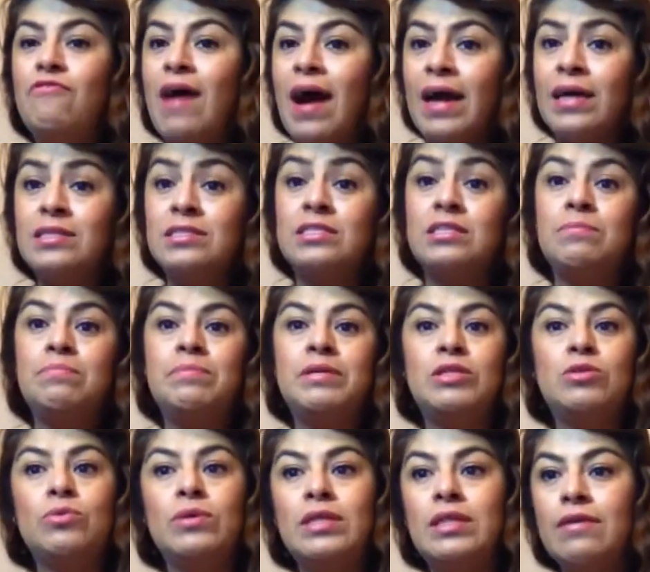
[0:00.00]
fights in
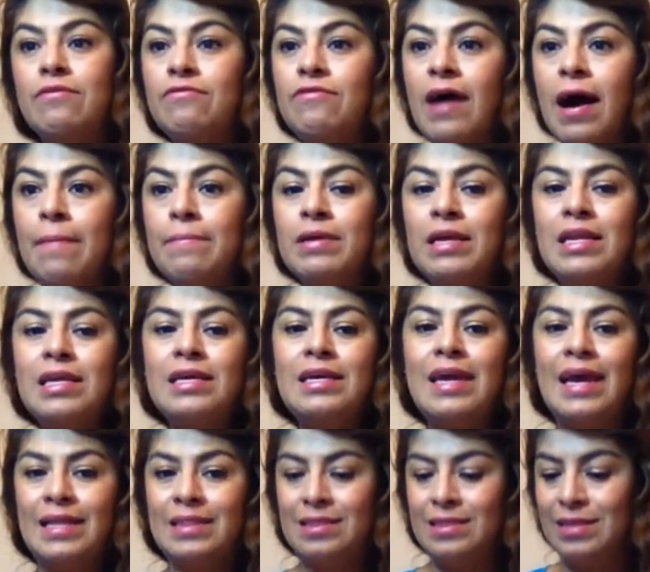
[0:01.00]
between the family
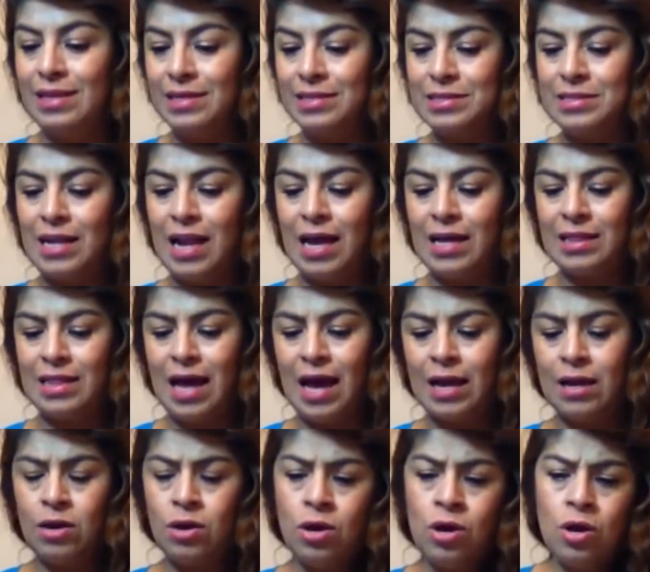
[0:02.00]
and things like
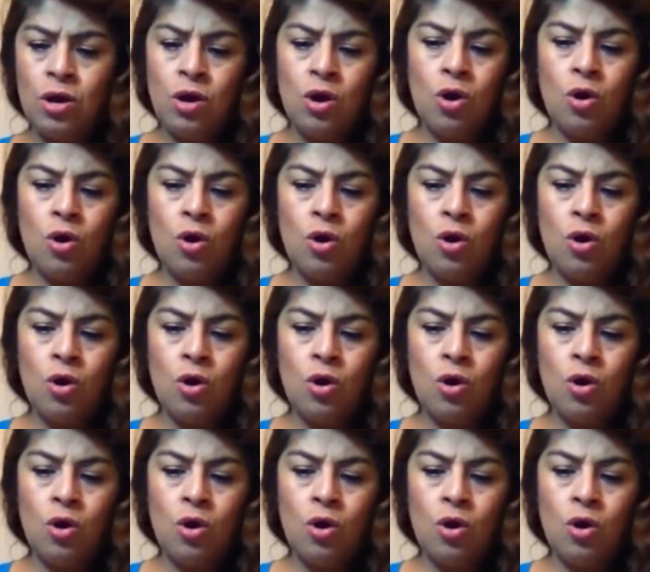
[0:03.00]
that.